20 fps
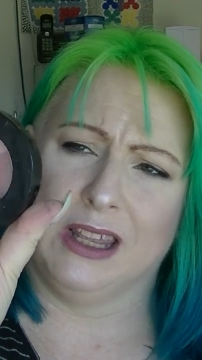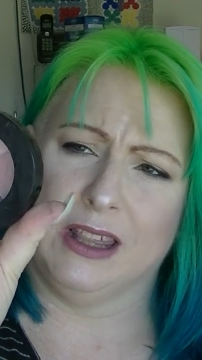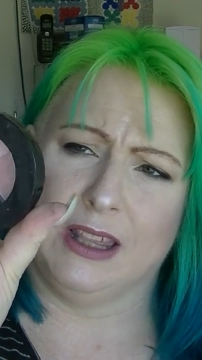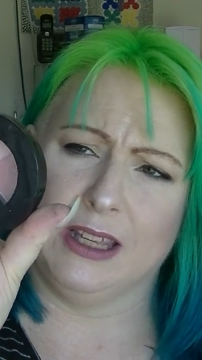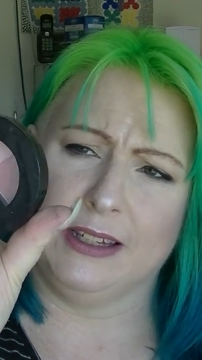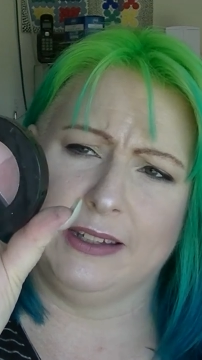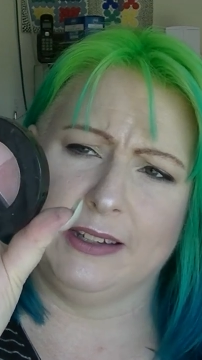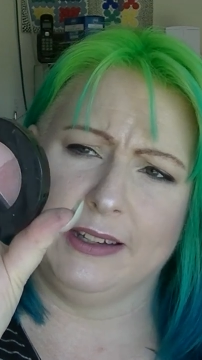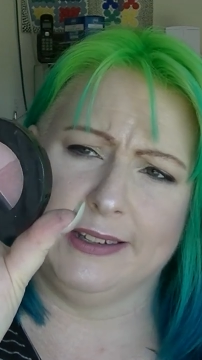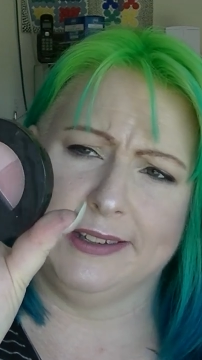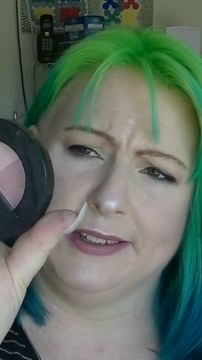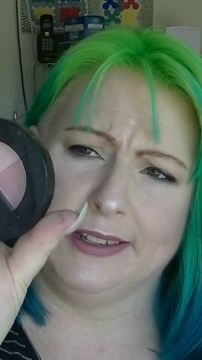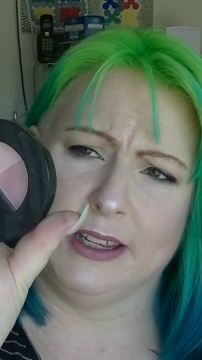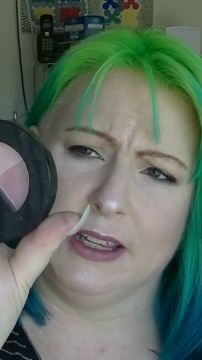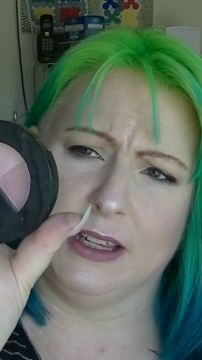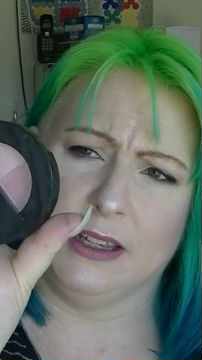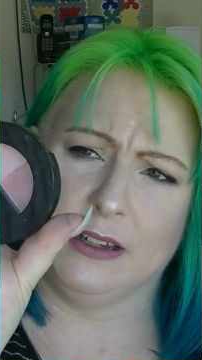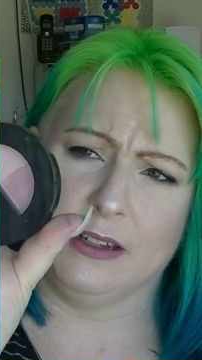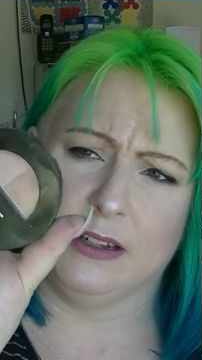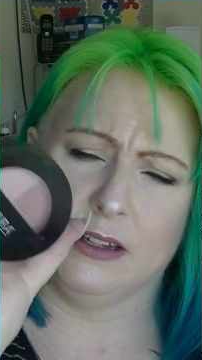this is
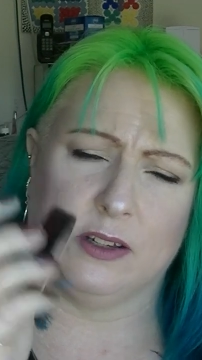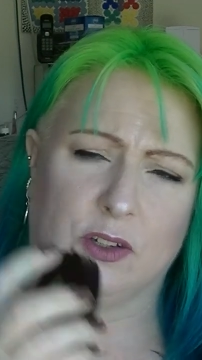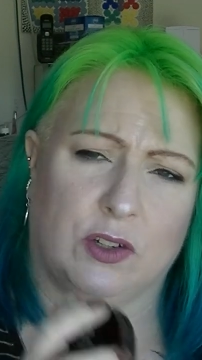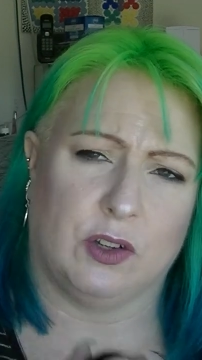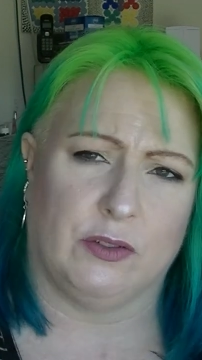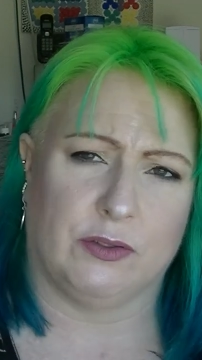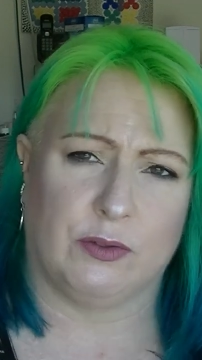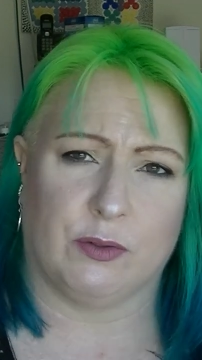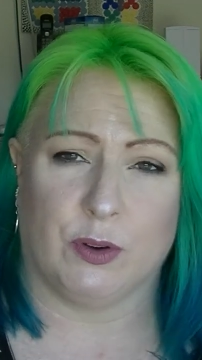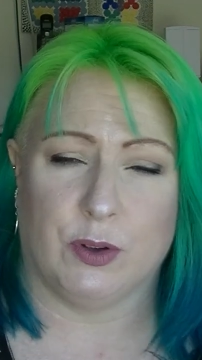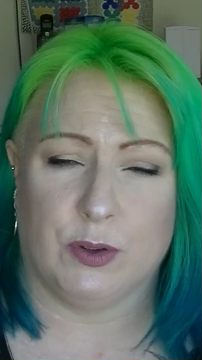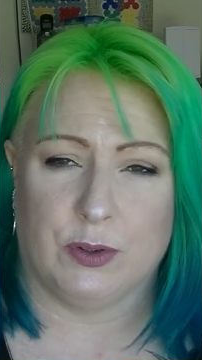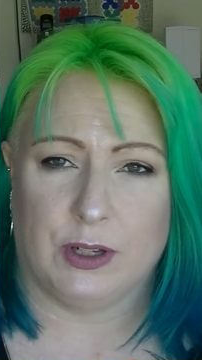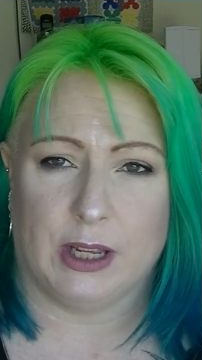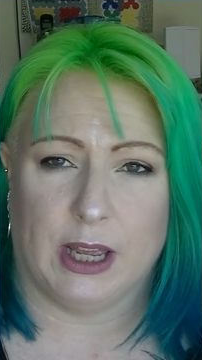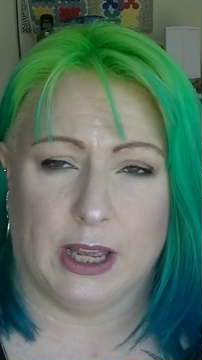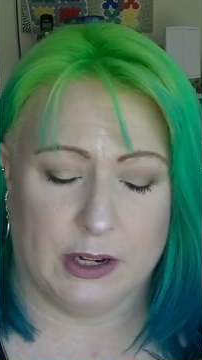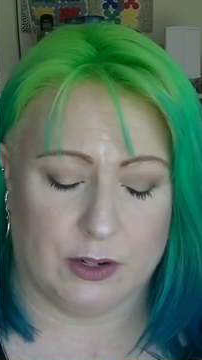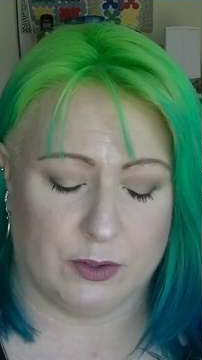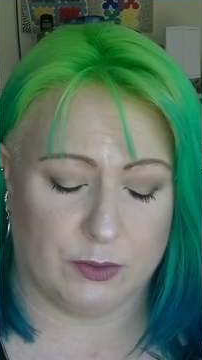in soft rose
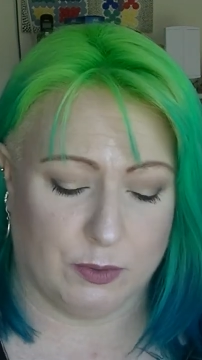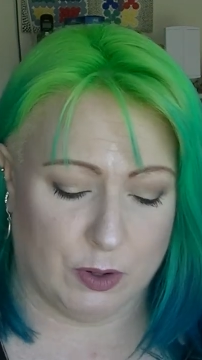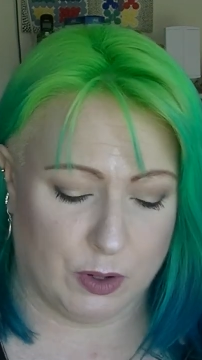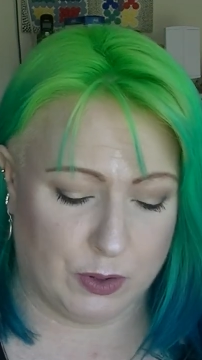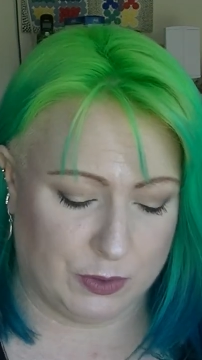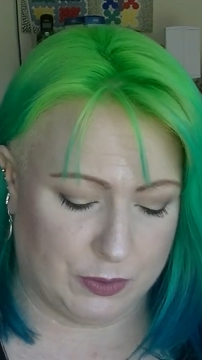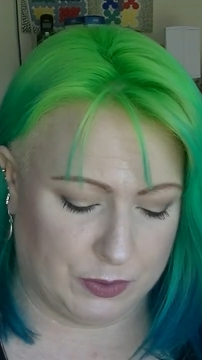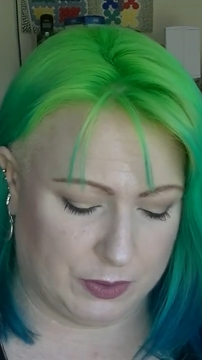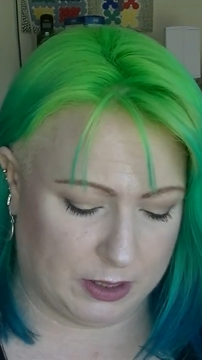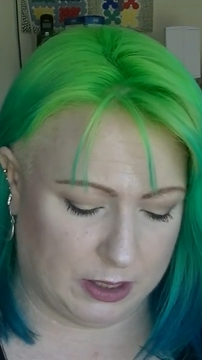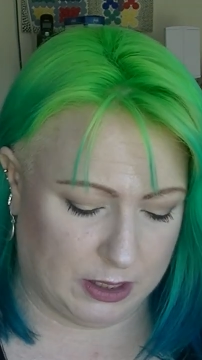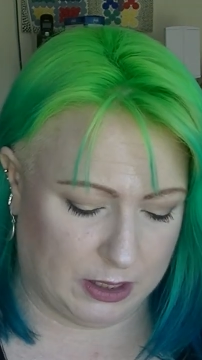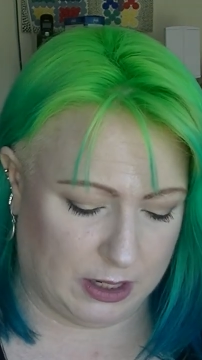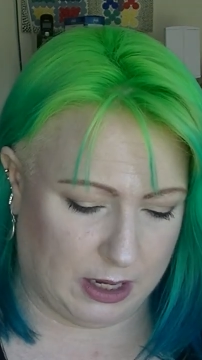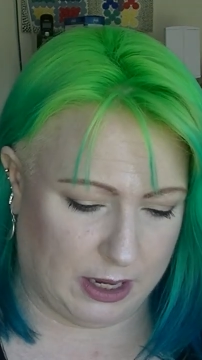and rose.